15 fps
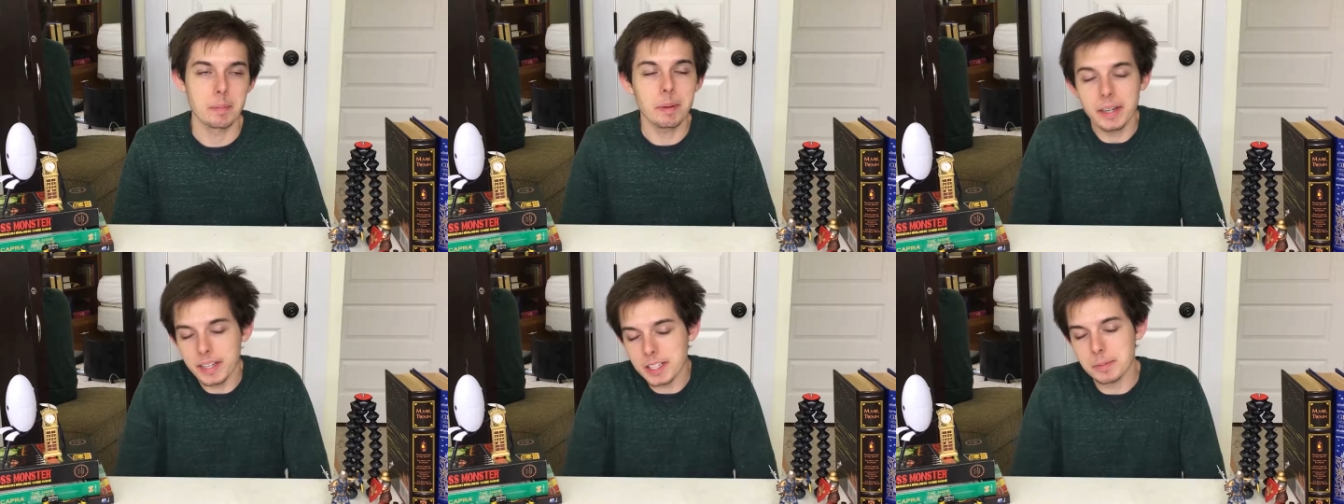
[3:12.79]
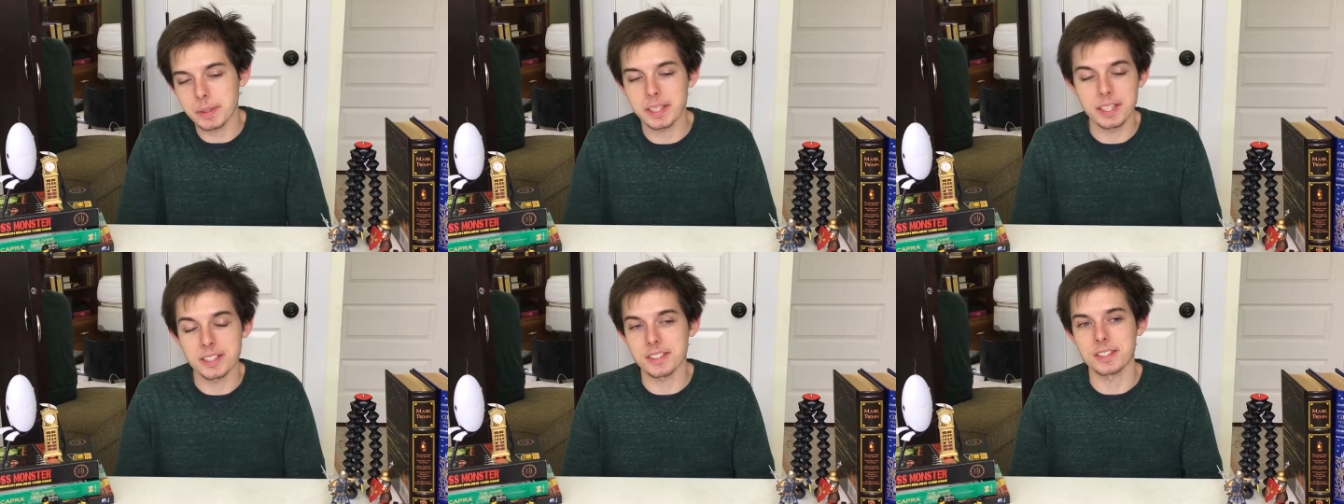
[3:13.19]
But I guess
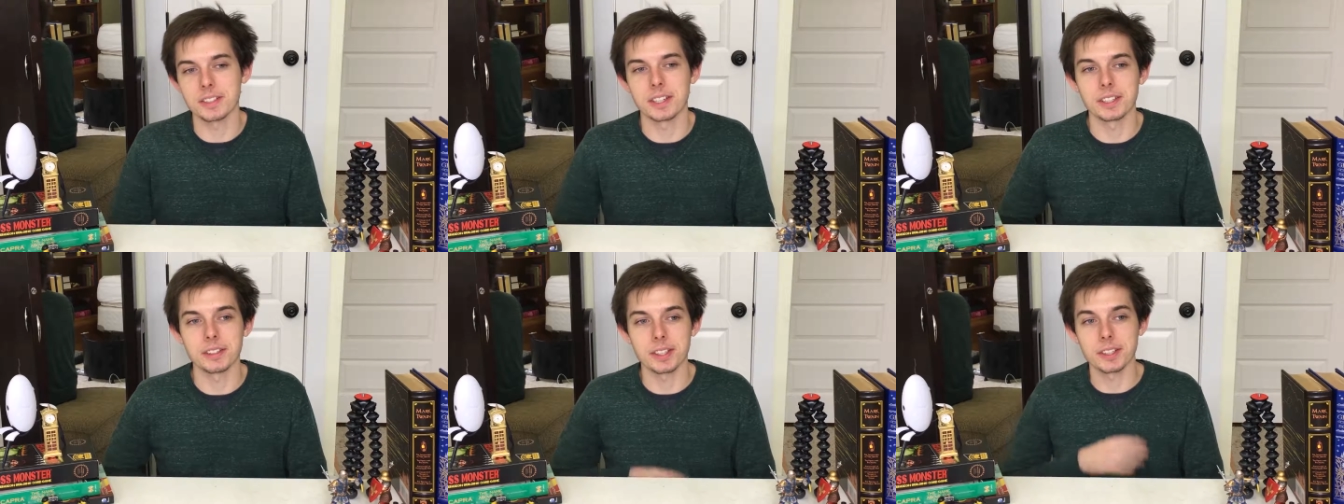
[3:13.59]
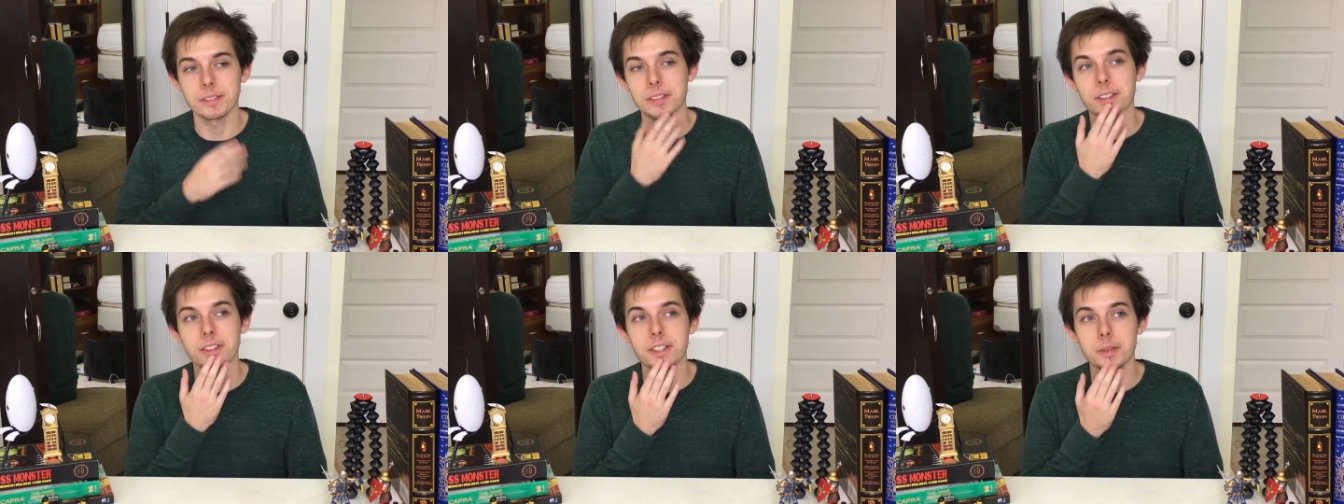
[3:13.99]
my cousins are at the
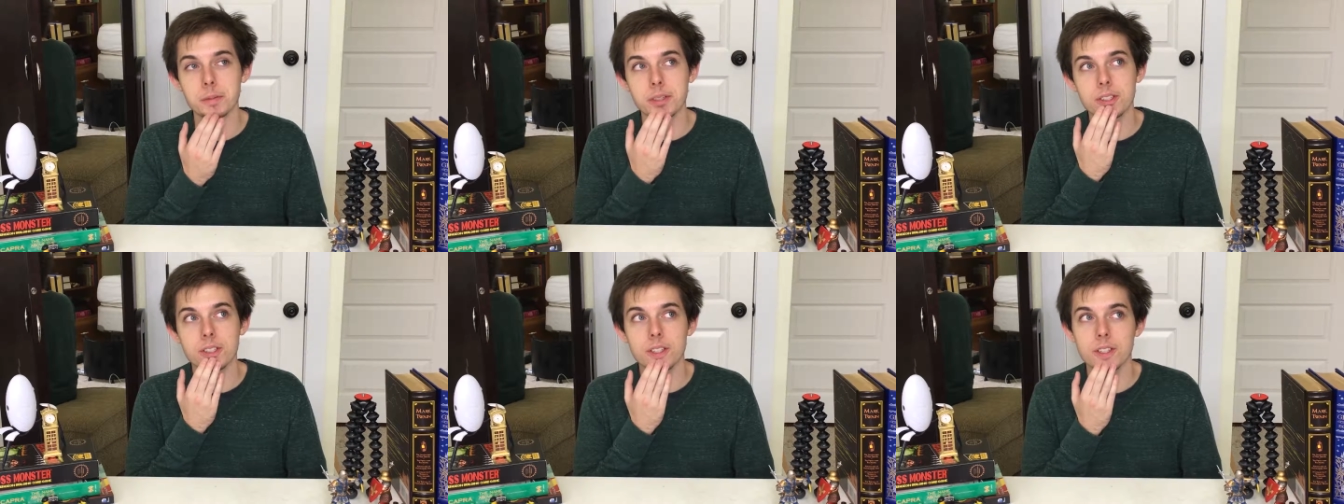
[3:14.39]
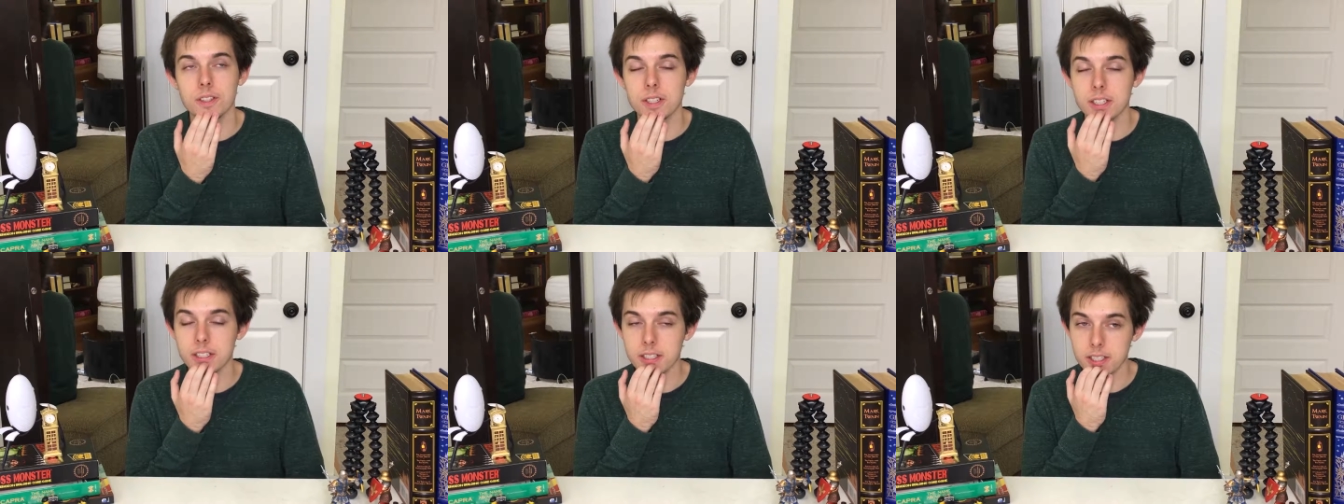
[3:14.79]
Rutherford Christmas, so
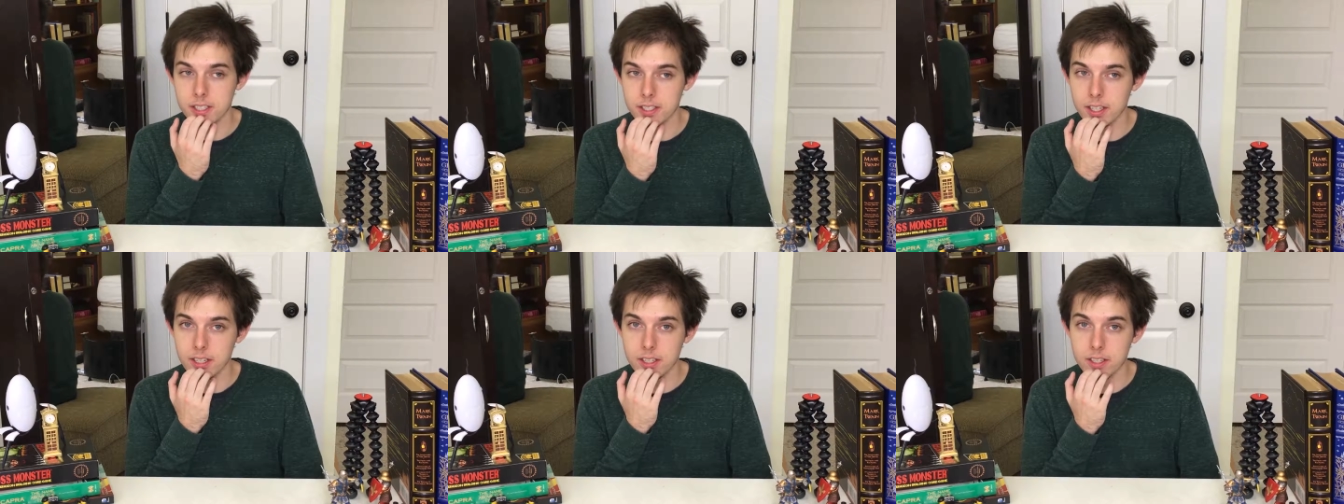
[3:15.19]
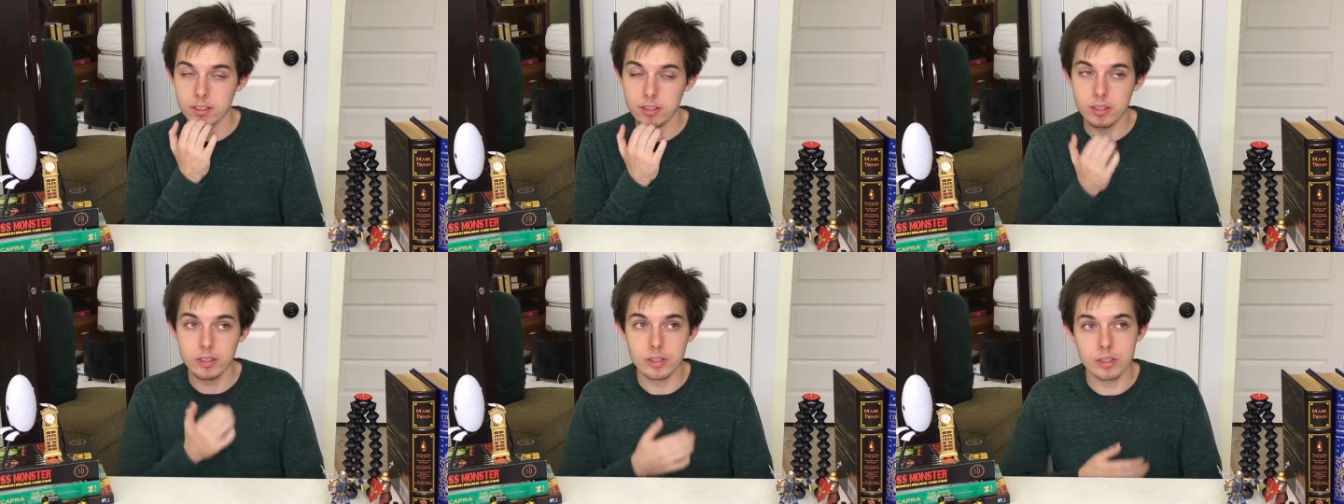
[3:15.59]
uh, it's not
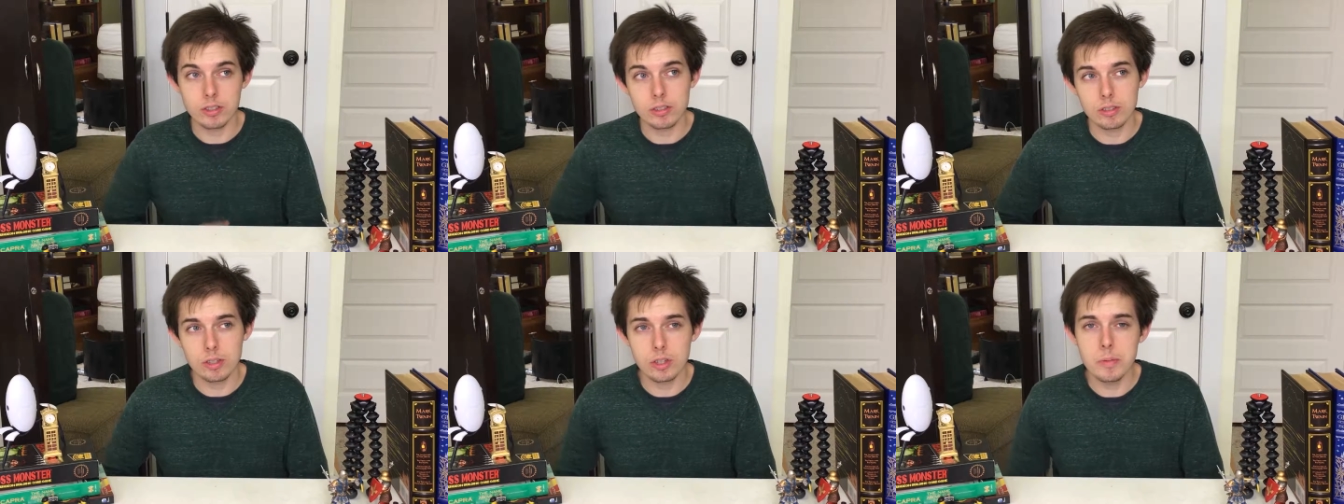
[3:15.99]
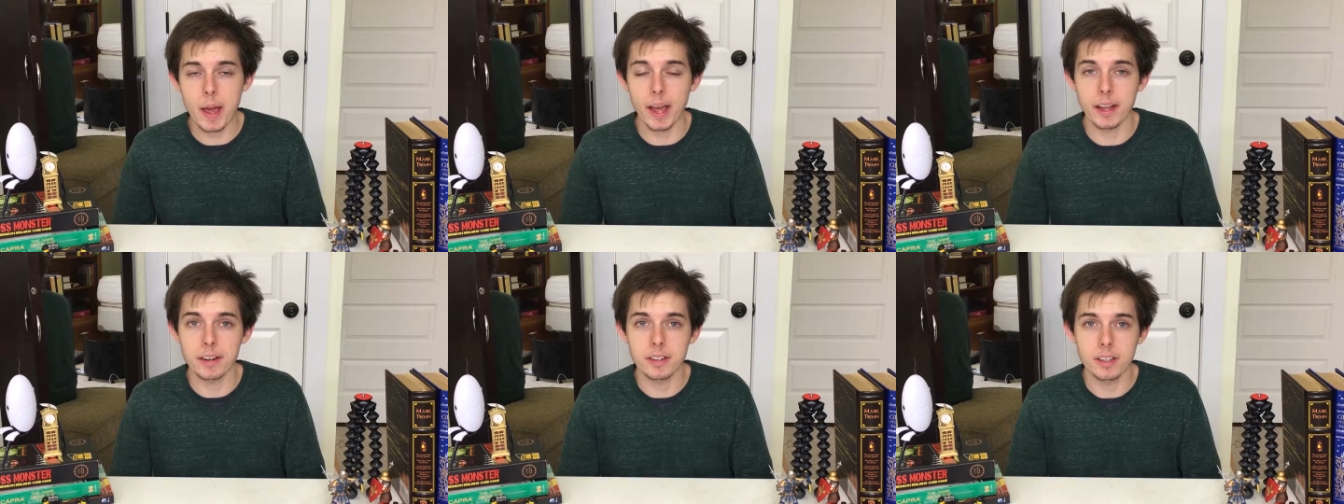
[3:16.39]
it's not too
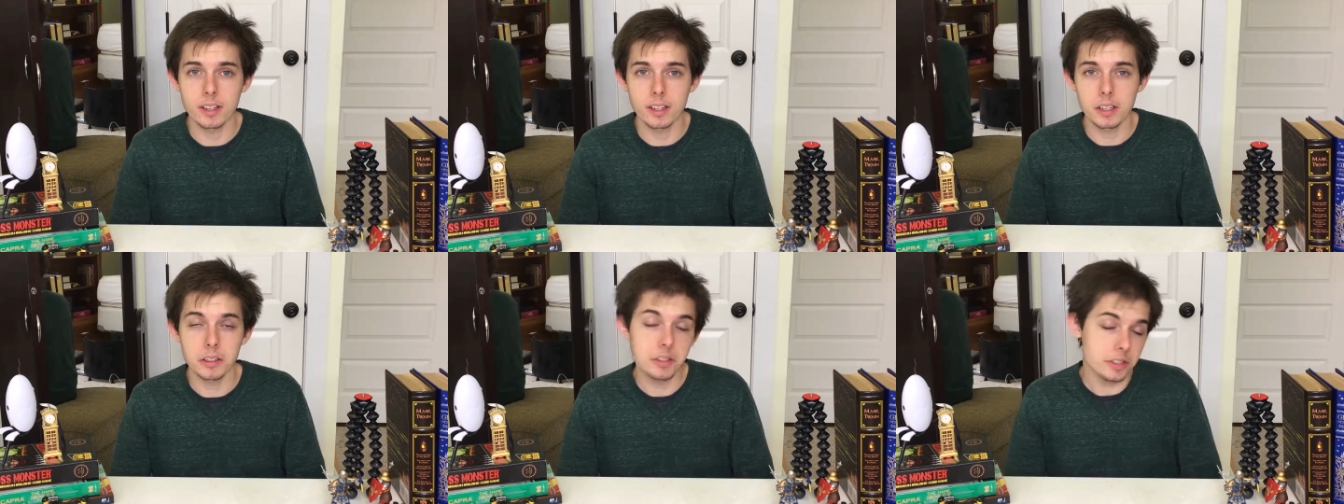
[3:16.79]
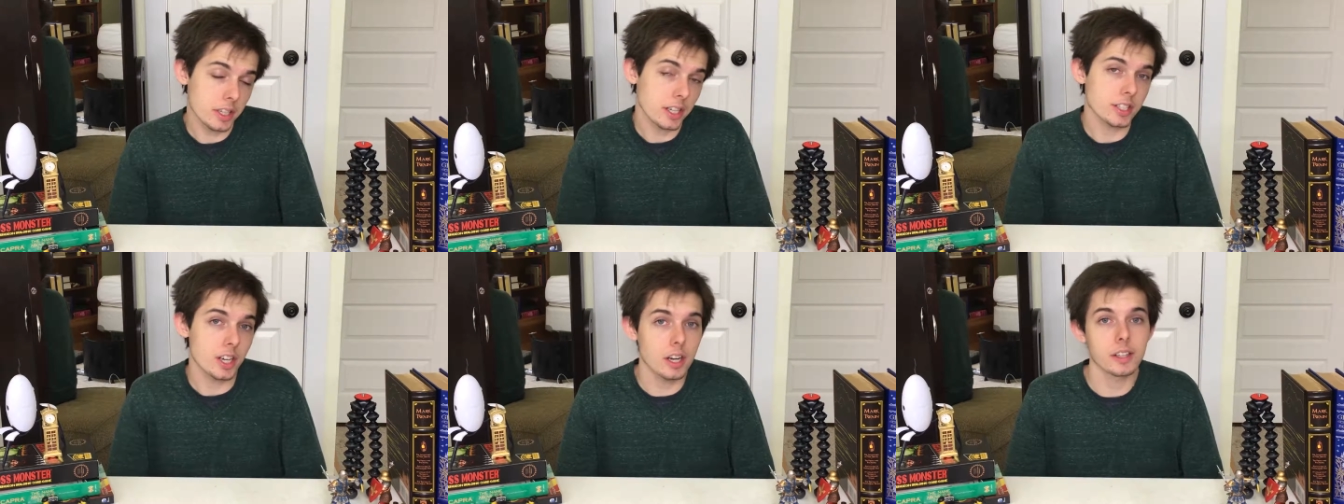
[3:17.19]
bad. And there's
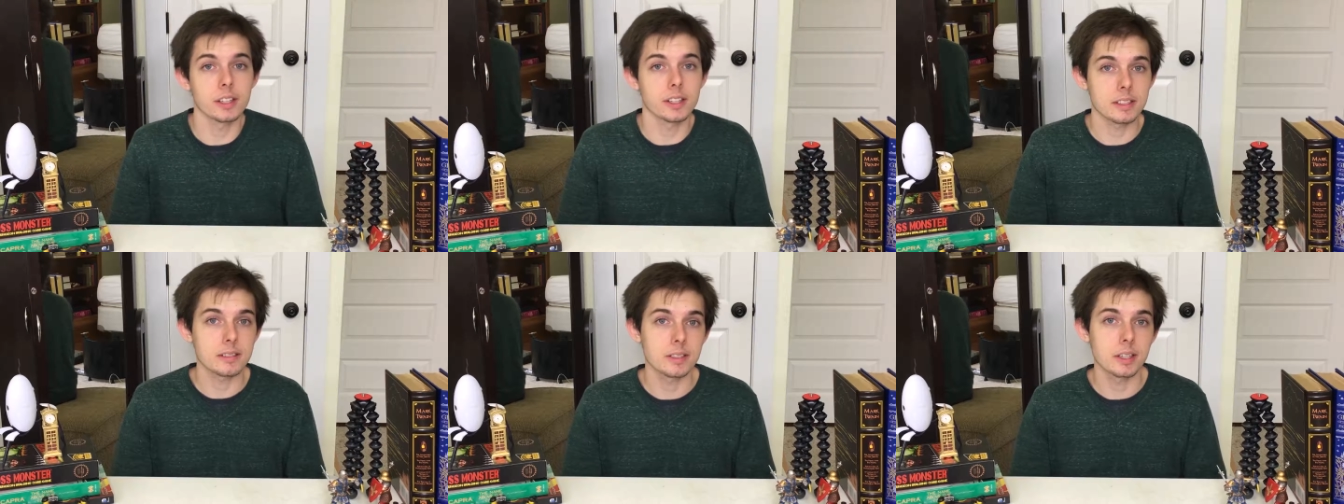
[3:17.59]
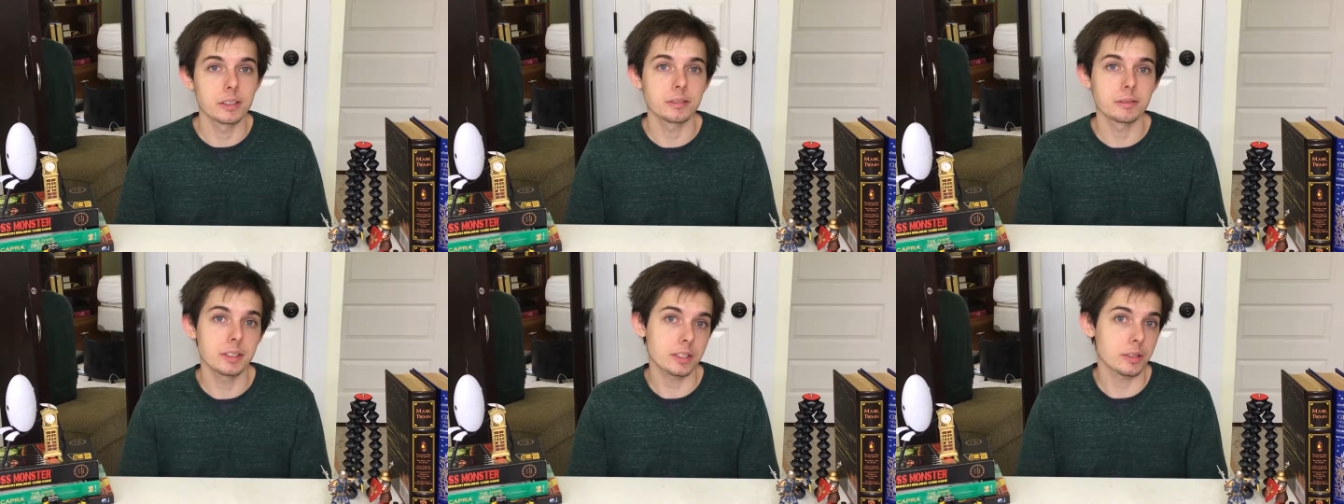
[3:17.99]
hot chocolate,
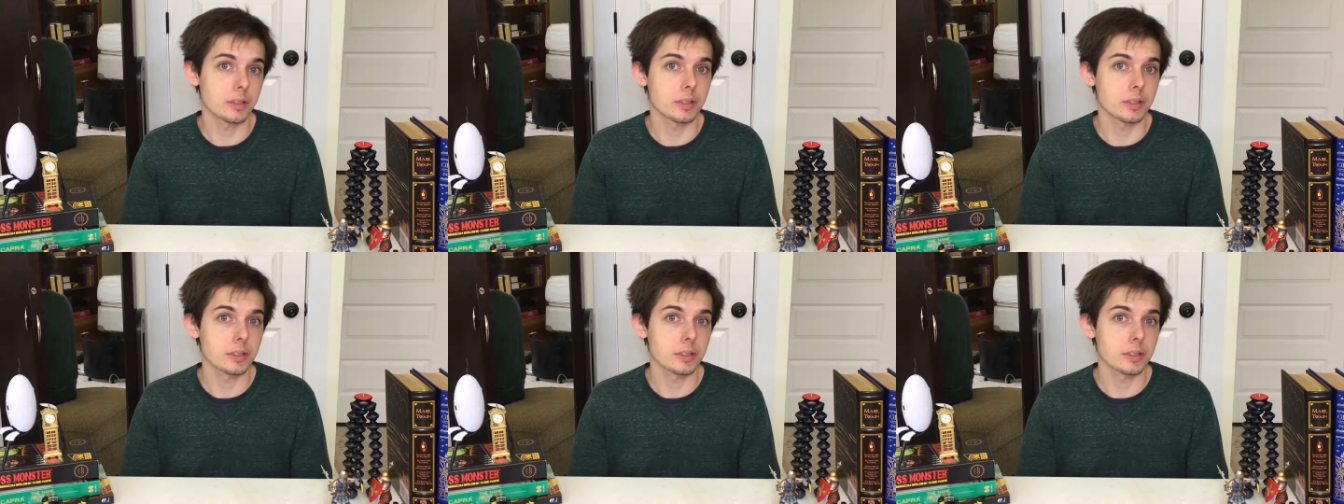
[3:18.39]
so that's